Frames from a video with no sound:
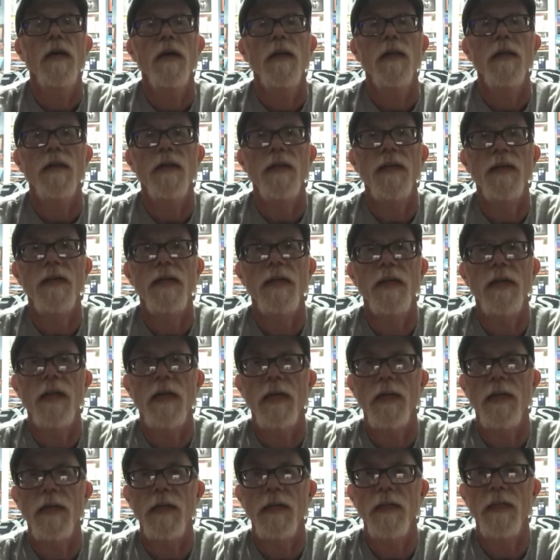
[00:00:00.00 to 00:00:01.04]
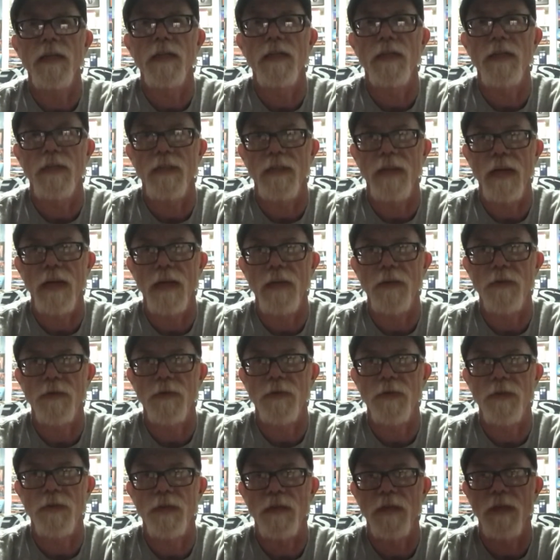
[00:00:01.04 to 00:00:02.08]
1980's
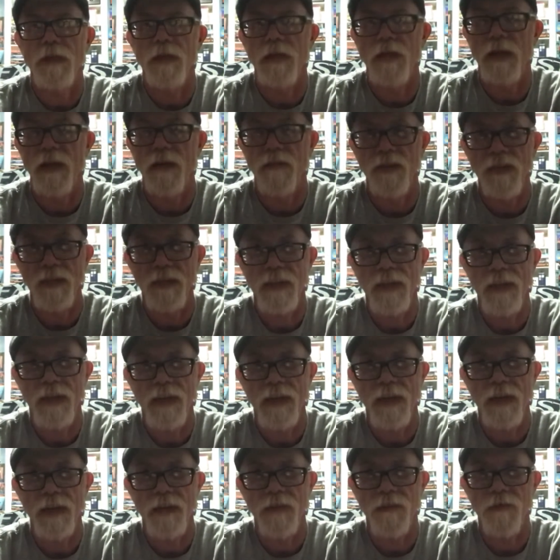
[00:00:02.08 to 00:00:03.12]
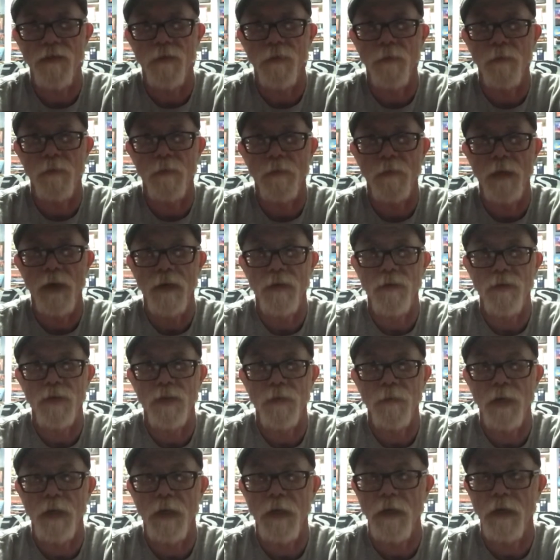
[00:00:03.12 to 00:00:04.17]
disastrous Heaven's Gate from Michael
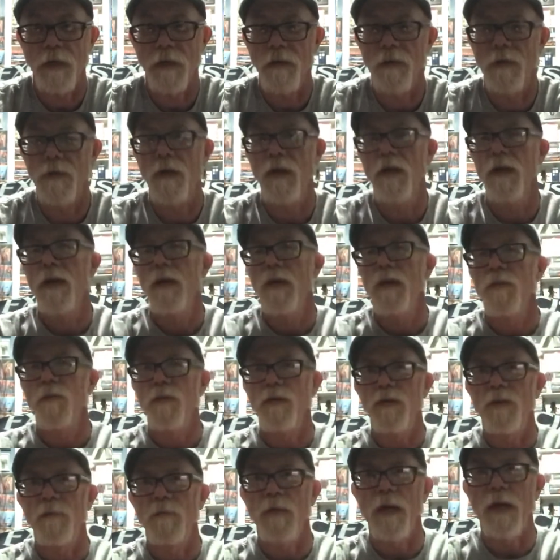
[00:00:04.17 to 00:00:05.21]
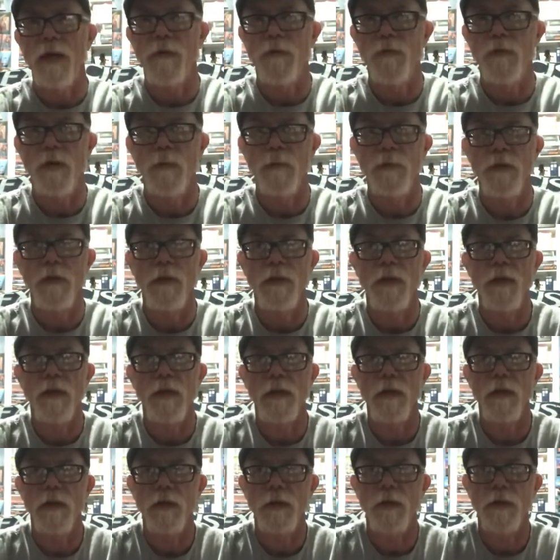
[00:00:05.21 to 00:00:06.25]
Cimino, which bankrupted
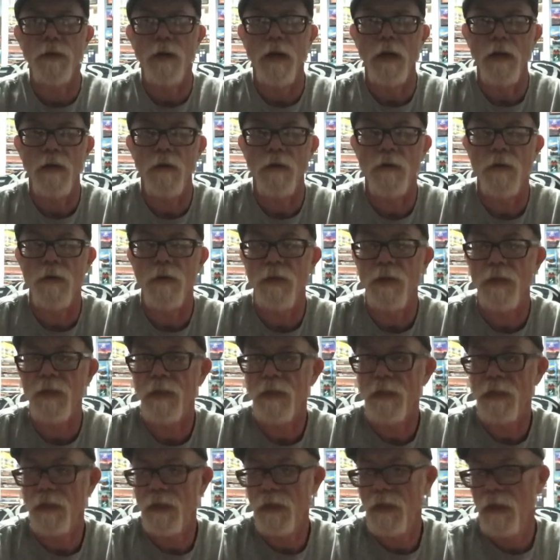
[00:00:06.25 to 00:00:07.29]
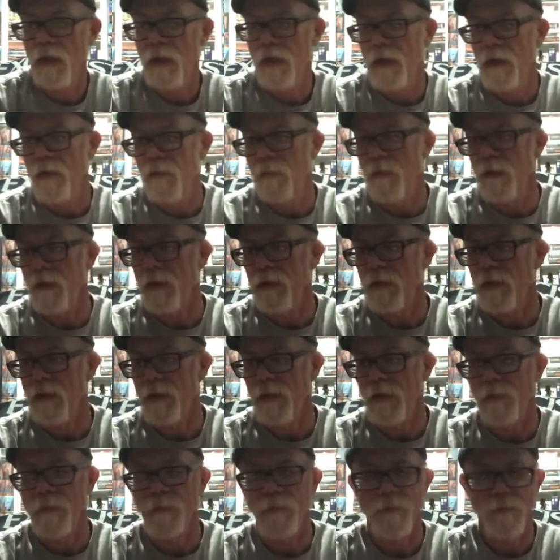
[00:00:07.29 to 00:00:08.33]
United Artists. But
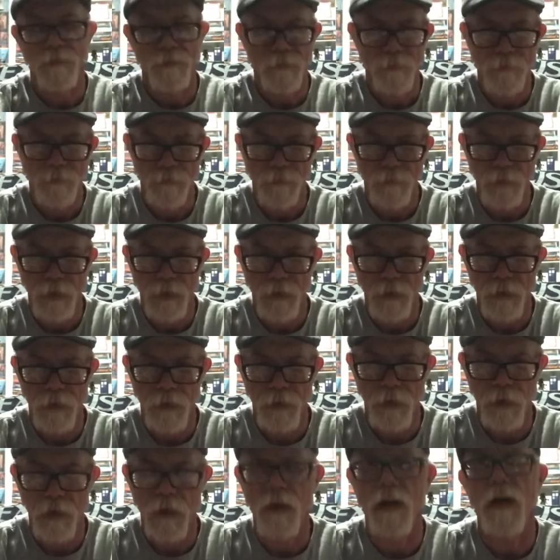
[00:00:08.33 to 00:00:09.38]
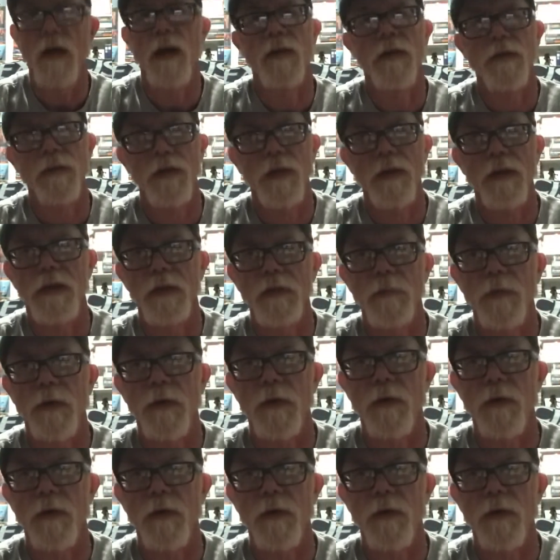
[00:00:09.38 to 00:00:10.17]
I think that's about